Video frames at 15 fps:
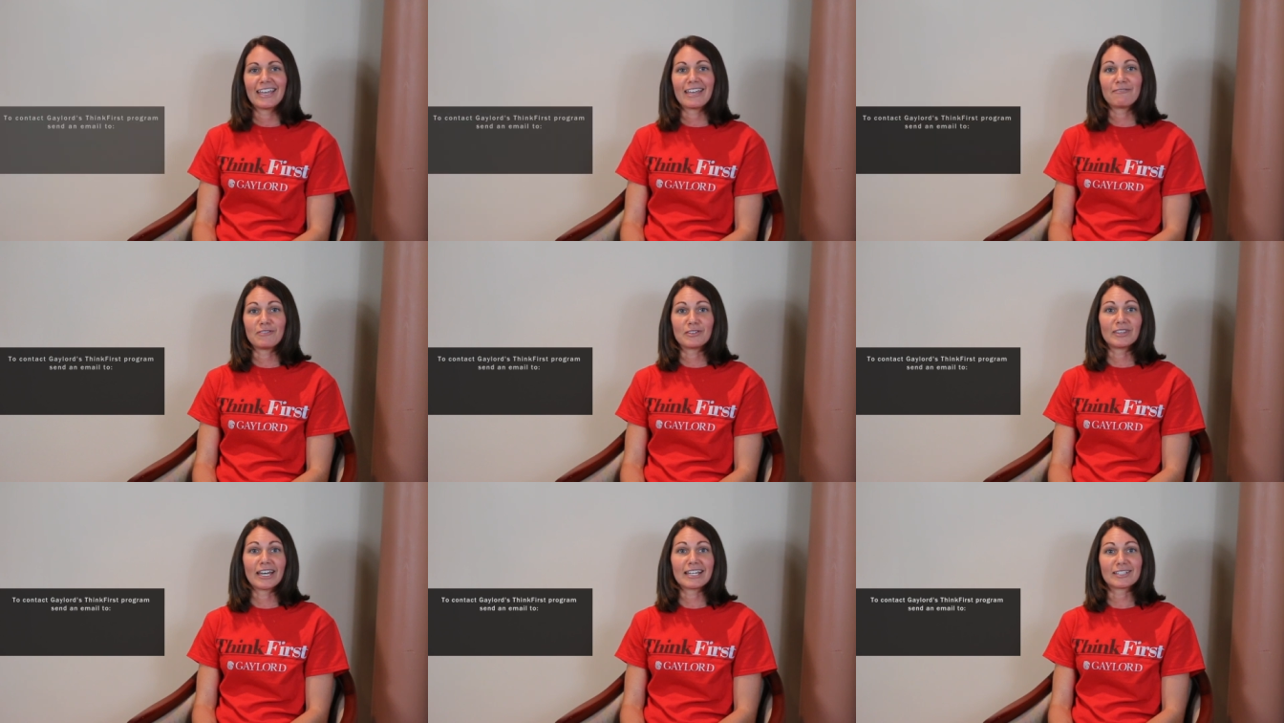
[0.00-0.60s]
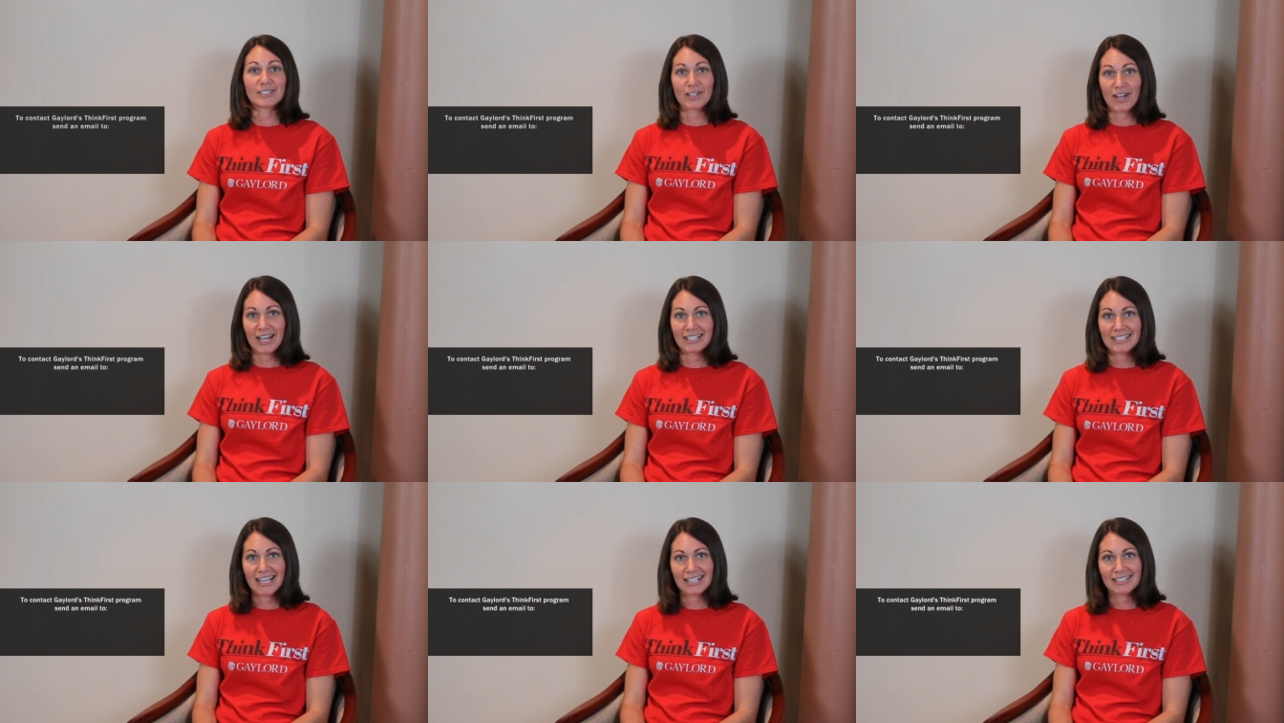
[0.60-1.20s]
If you'd like to
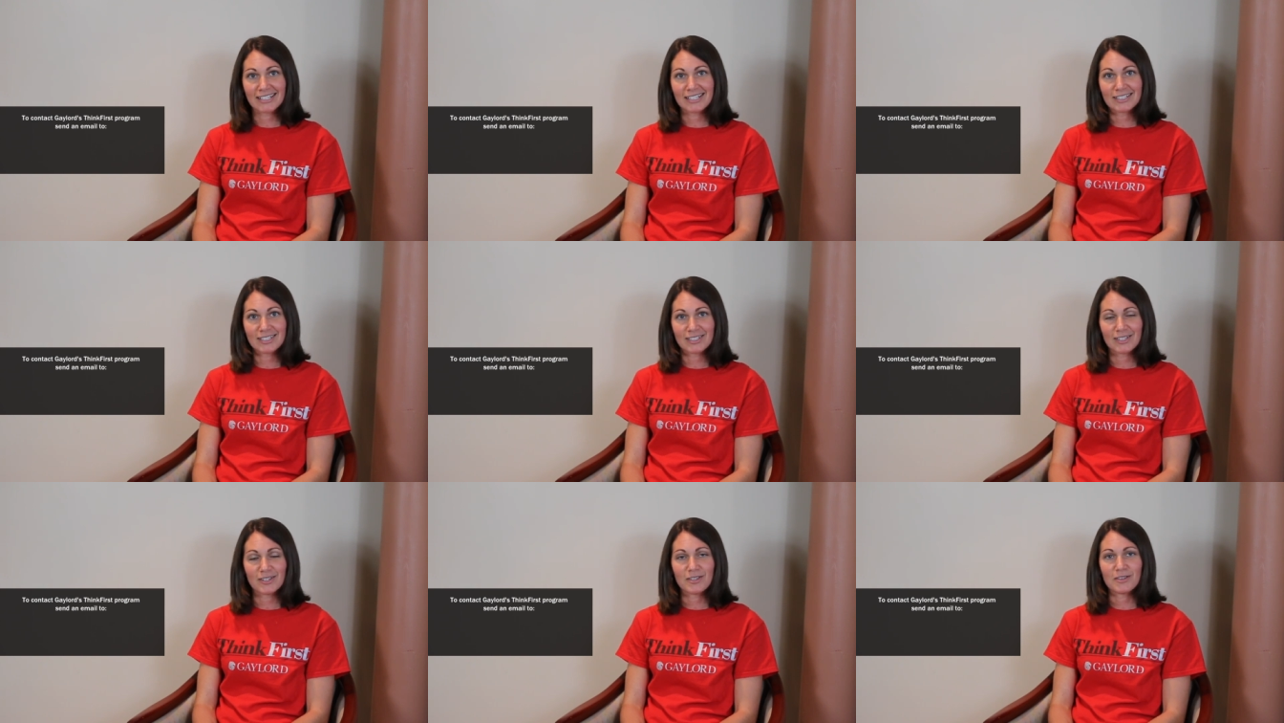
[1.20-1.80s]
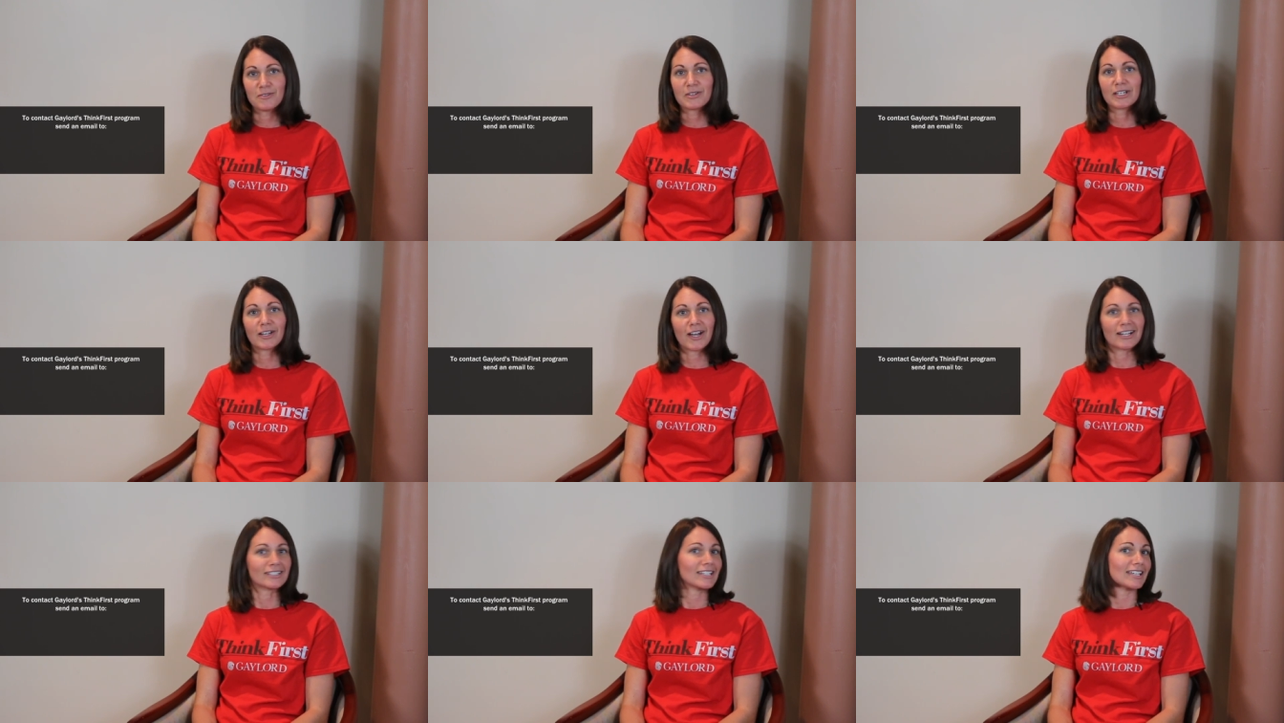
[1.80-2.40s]
contact us, you can
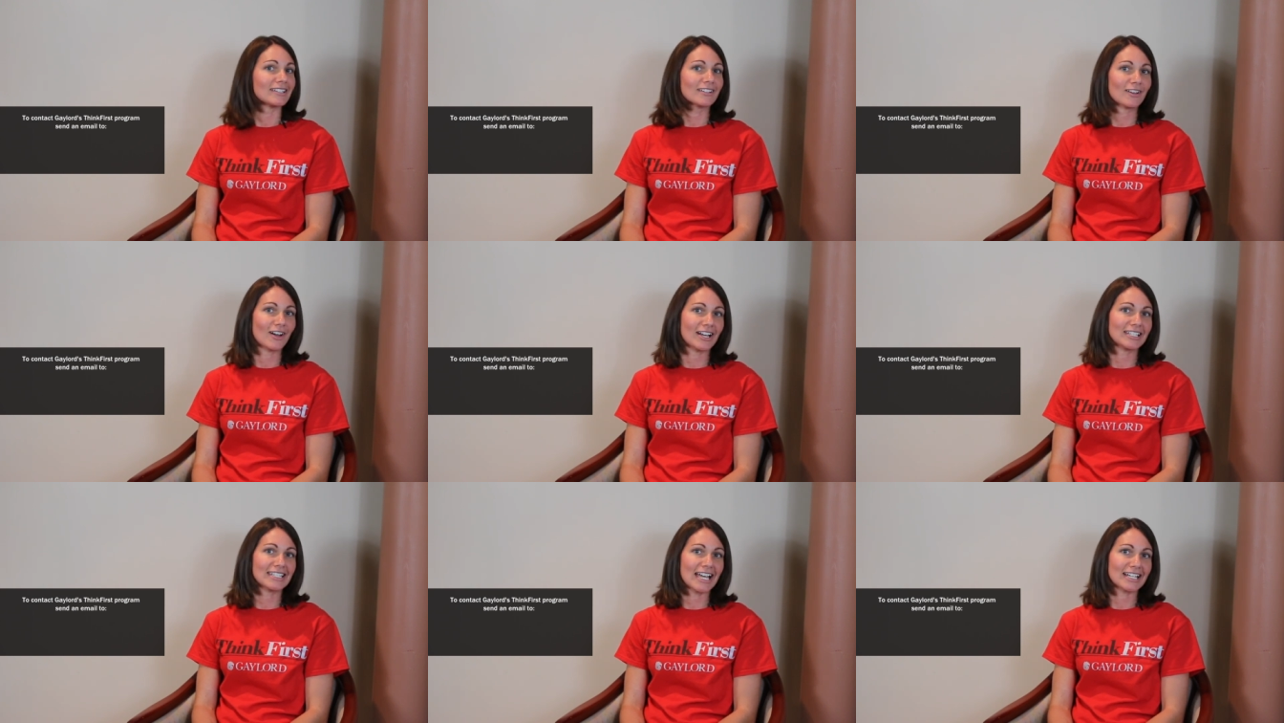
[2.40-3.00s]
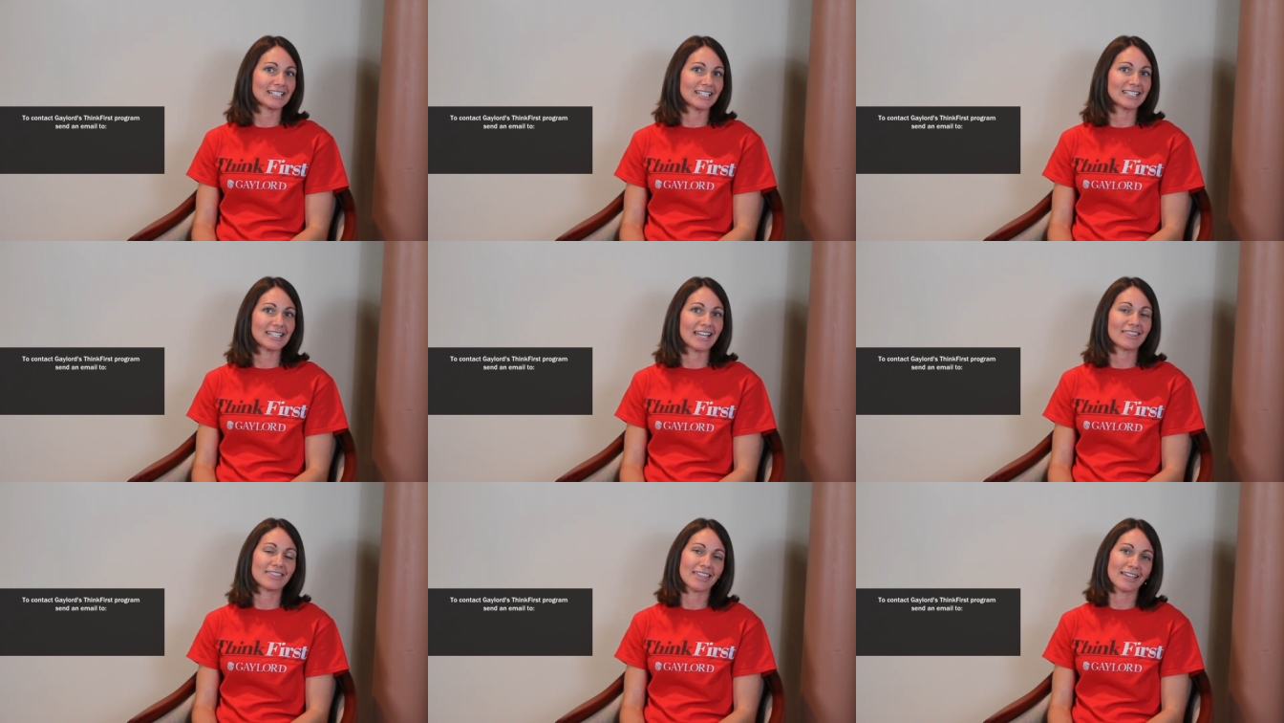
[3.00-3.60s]
contact, contact us
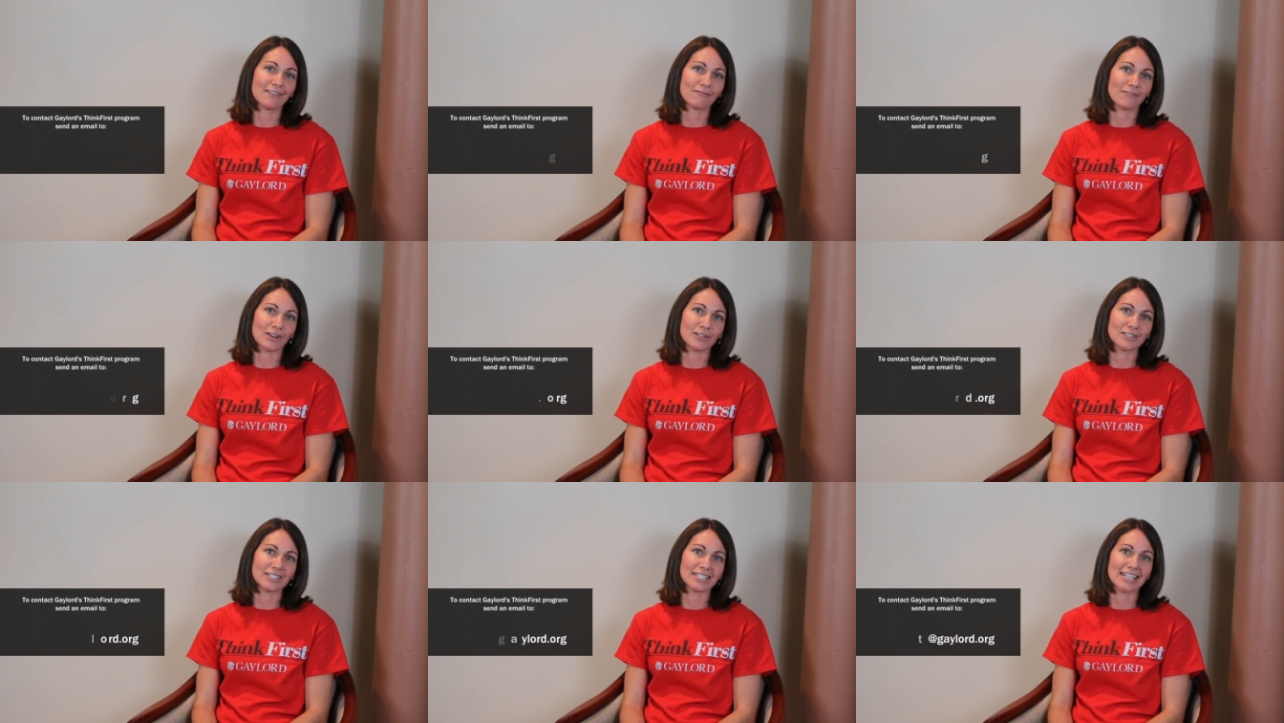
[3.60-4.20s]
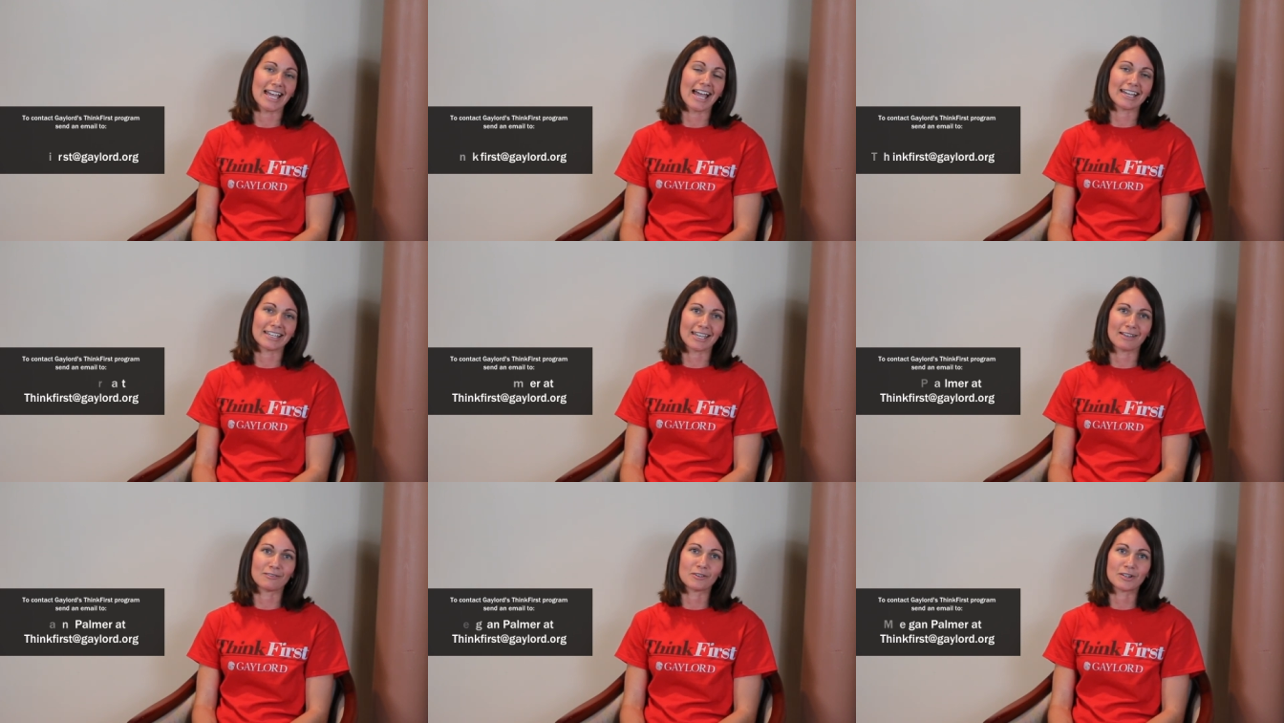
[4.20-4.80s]
at thinkfirst
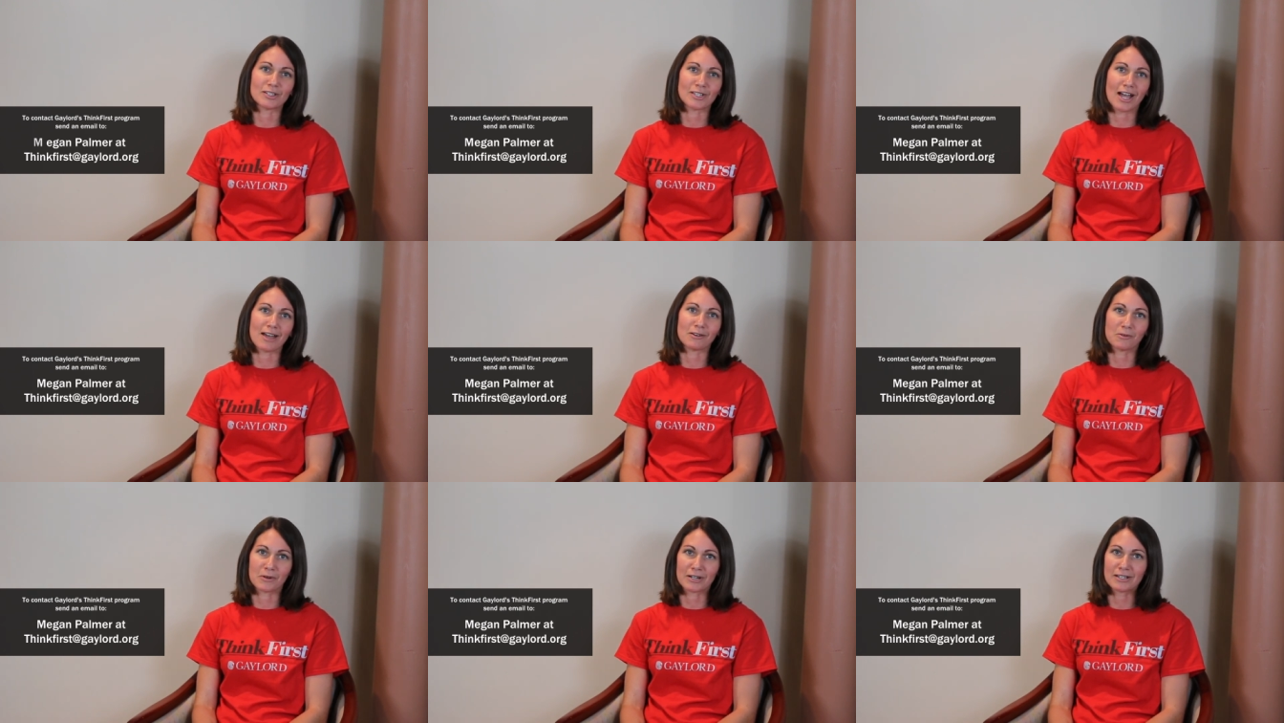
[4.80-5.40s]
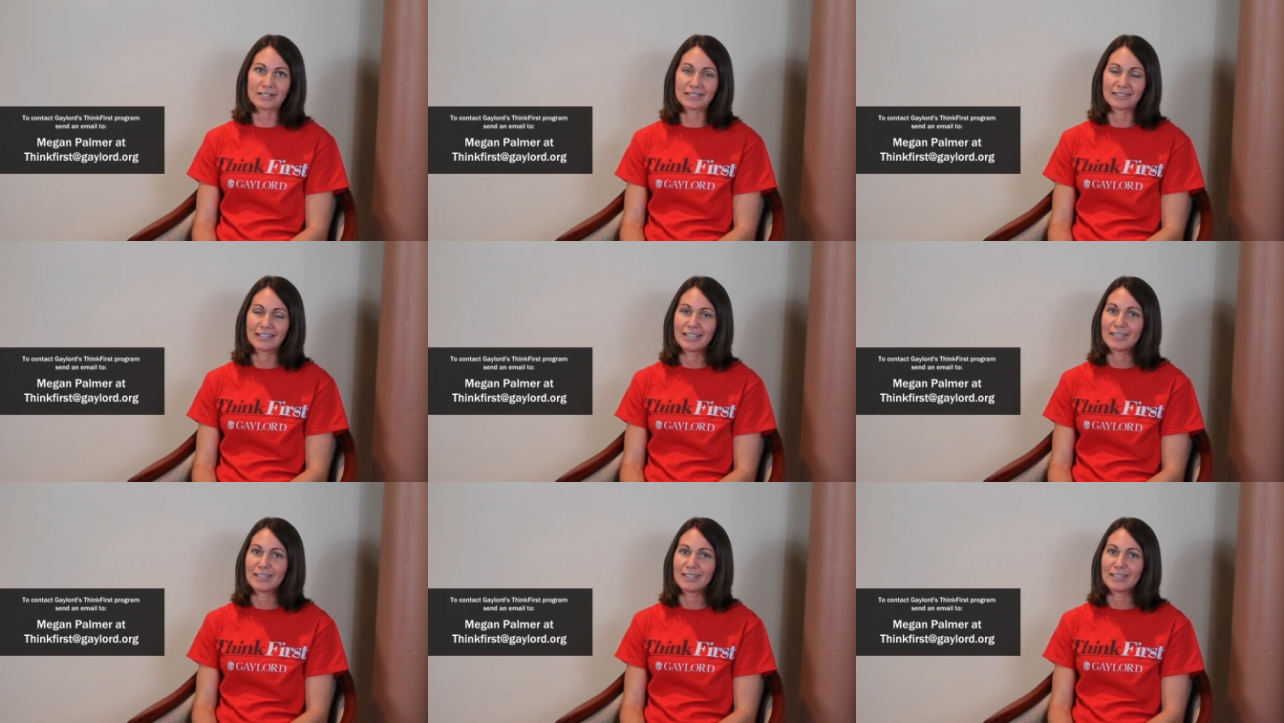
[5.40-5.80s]
at gaylord.org.